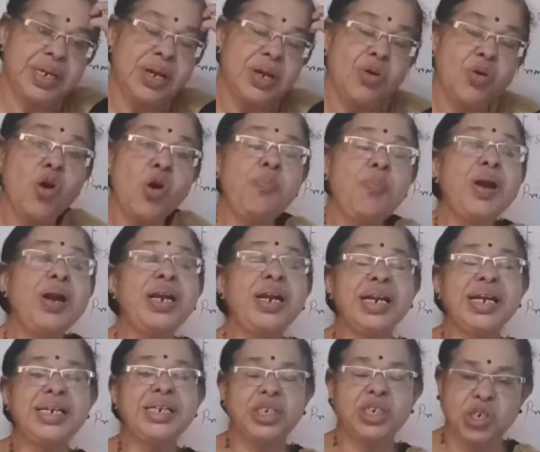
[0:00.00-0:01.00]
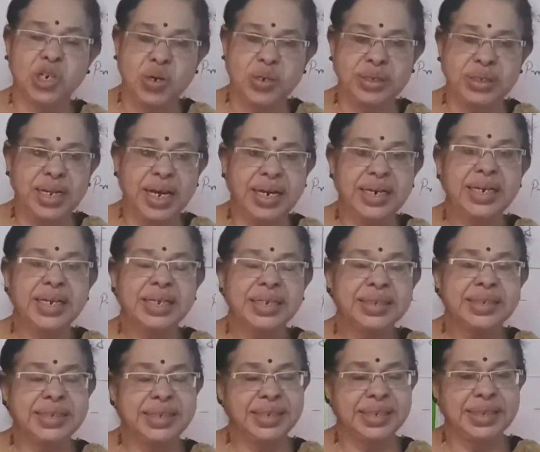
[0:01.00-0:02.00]
Coupon rate shows that
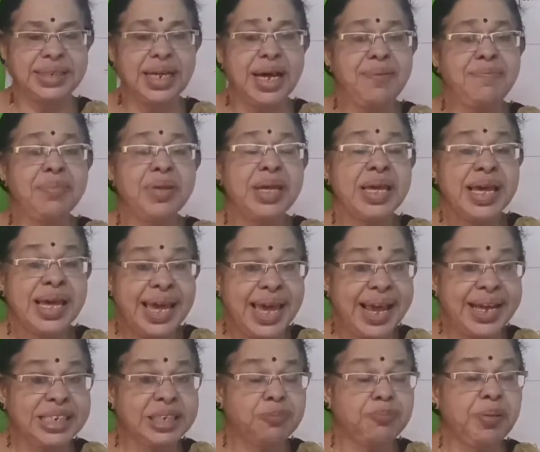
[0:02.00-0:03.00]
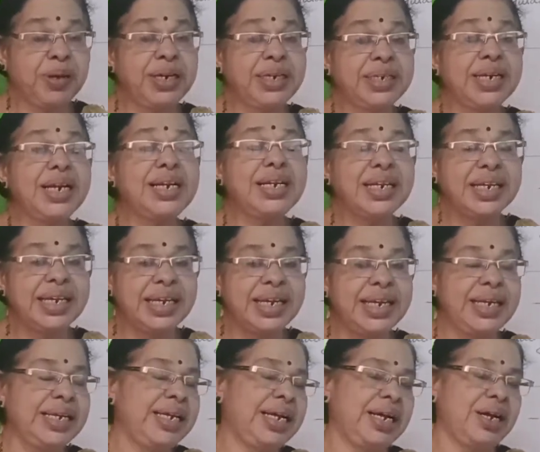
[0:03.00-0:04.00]
this is the expected
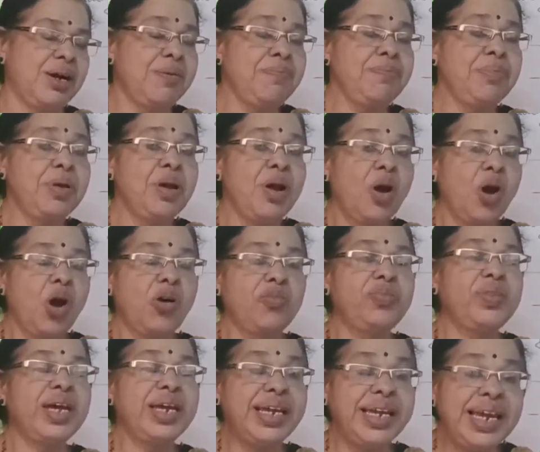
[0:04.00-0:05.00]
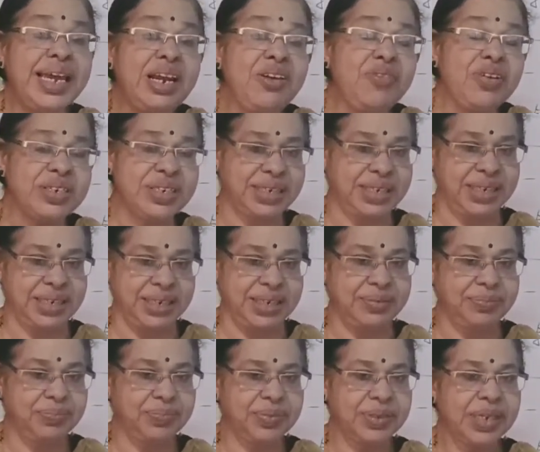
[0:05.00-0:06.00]
income of the investor
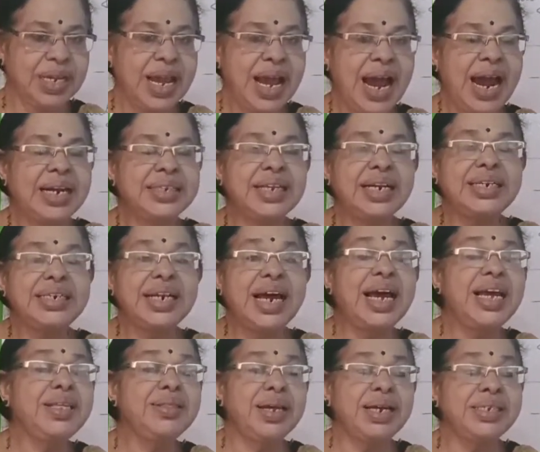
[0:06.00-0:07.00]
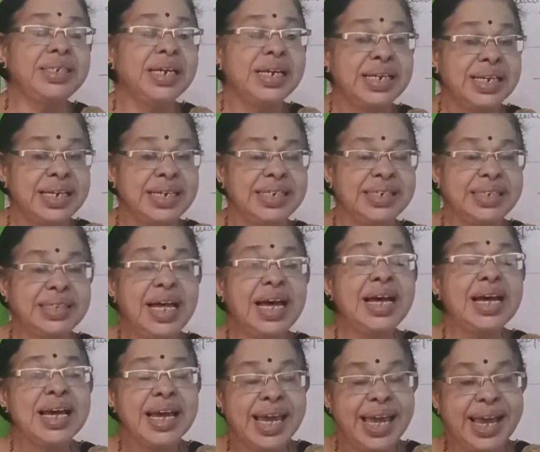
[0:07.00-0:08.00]
at the time, that is, it is
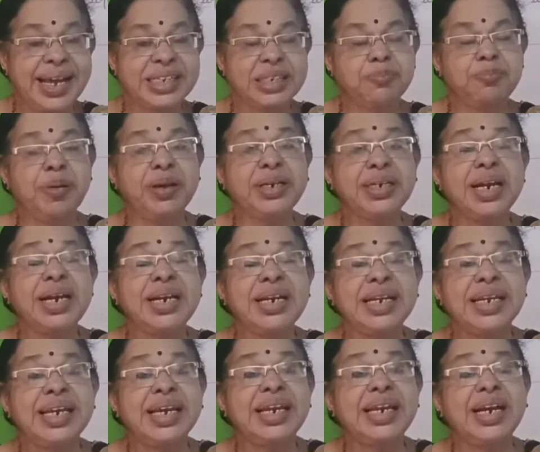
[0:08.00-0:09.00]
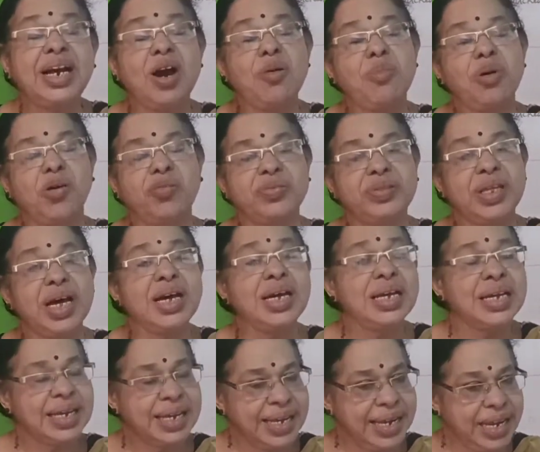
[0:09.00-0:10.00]
the expected income of
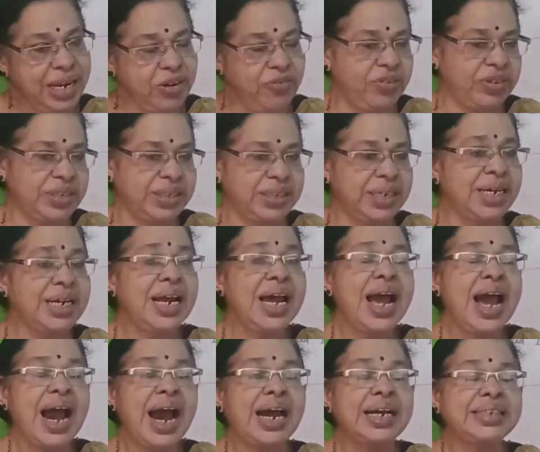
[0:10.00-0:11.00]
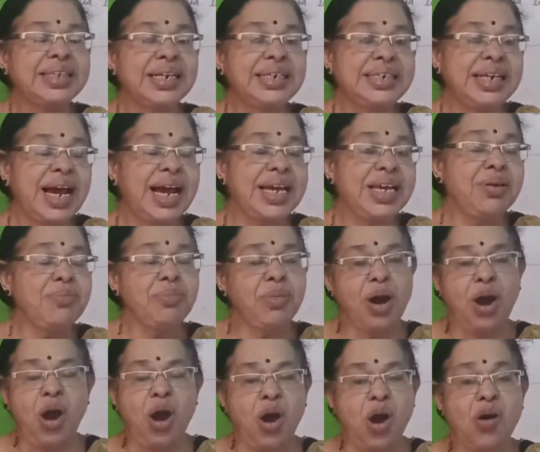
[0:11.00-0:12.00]
the investor at the
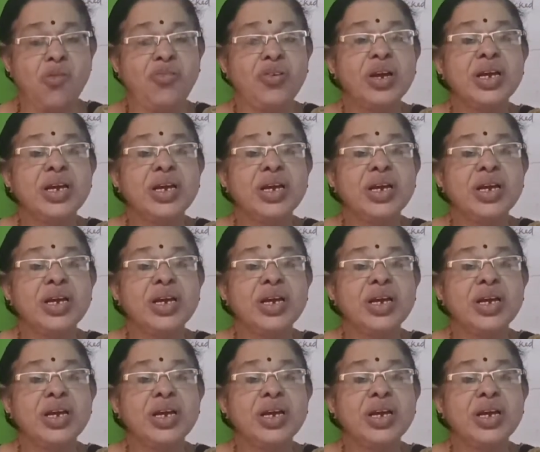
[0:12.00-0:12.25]
time of